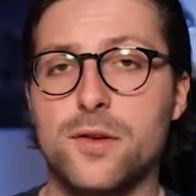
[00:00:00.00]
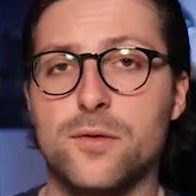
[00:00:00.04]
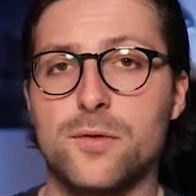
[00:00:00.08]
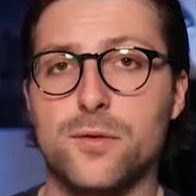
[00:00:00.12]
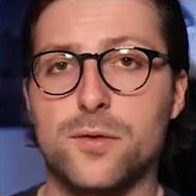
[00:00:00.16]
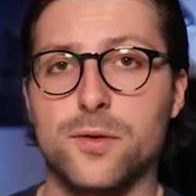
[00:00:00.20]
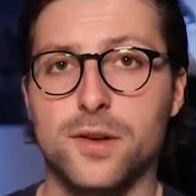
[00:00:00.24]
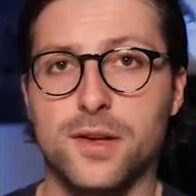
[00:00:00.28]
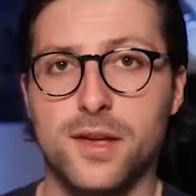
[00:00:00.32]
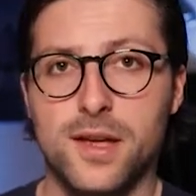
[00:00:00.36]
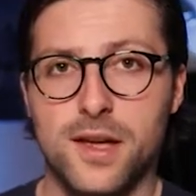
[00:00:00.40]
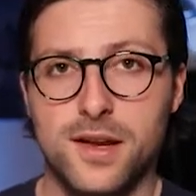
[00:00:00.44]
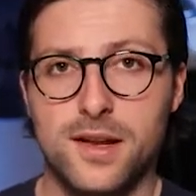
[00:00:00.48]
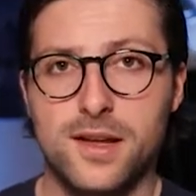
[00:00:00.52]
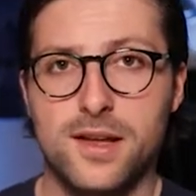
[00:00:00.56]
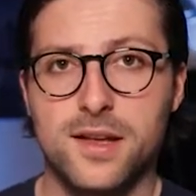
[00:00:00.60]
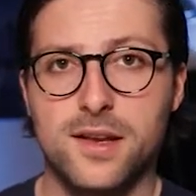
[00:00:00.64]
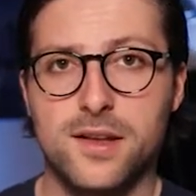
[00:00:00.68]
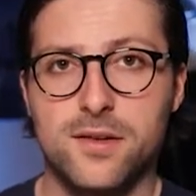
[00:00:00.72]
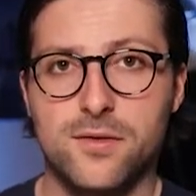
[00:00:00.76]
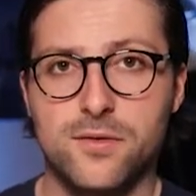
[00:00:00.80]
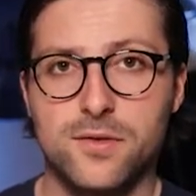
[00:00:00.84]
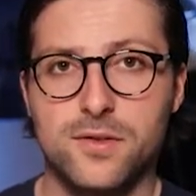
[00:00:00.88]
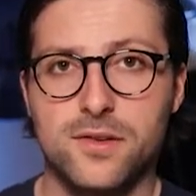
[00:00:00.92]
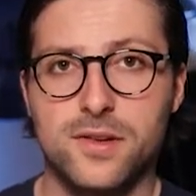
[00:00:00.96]
for getting an
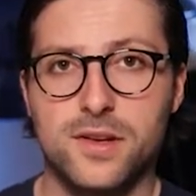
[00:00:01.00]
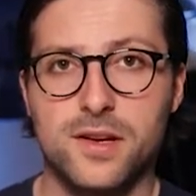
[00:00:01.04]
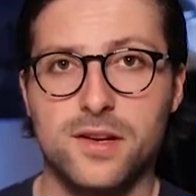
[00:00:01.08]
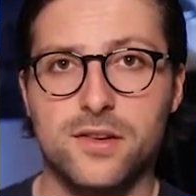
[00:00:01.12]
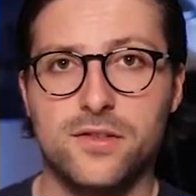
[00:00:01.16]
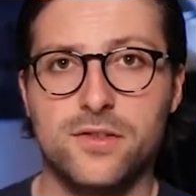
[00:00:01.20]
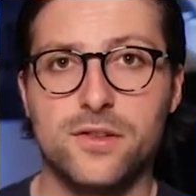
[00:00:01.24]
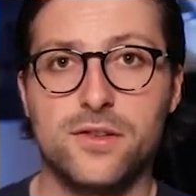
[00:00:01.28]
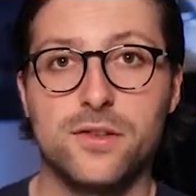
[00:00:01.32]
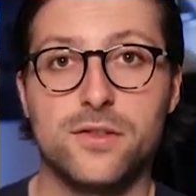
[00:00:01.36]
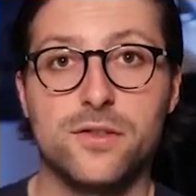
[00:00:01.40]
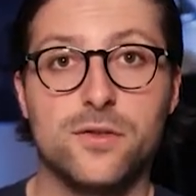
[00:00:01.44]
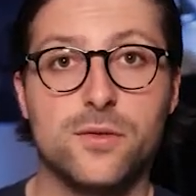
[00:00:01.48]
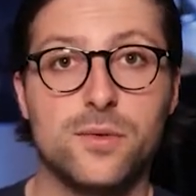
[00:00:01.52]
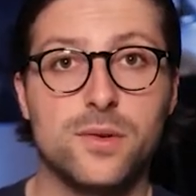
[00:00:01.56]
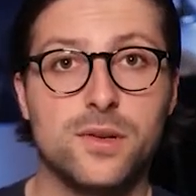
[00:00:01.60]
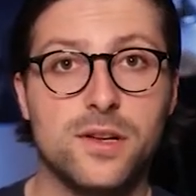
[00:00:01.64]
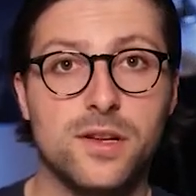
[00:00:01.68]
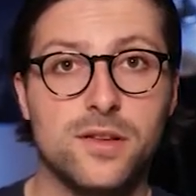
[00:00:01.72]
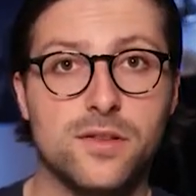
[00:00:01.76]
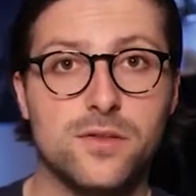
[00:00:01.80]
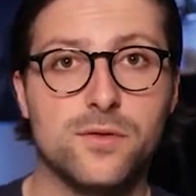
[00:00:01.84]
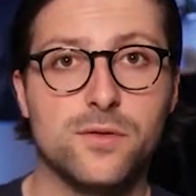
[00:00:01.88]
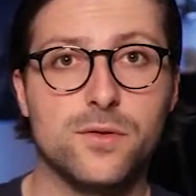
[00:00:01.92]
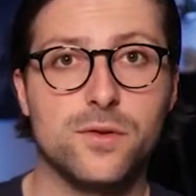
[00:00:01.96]
invitation to an
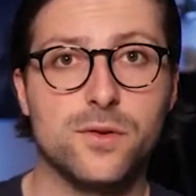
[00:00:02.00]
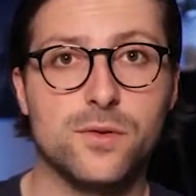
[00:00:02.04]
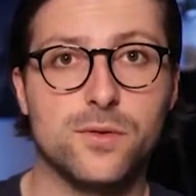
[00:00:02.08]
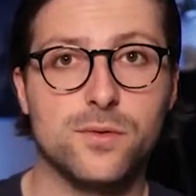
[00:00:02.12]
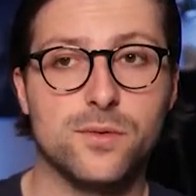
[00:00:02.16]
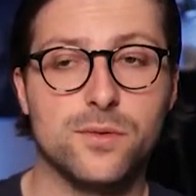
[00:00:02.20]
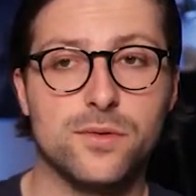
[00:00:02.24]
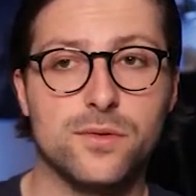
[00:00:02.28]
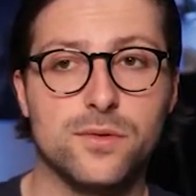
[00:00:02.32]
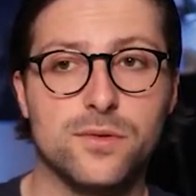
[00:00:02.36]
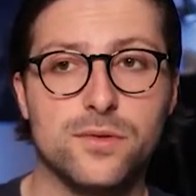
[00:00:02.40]
interview.